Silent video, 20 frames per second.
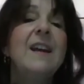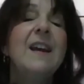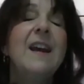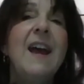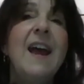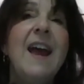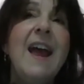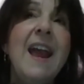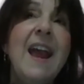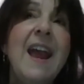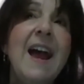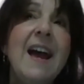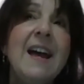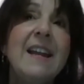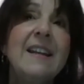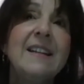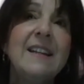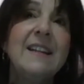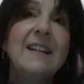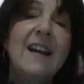
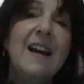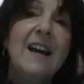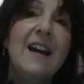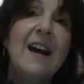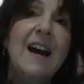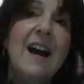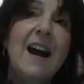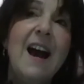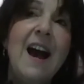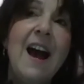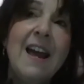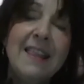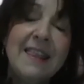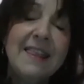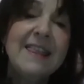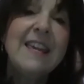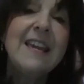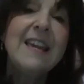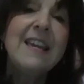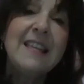And I
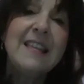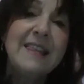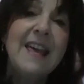think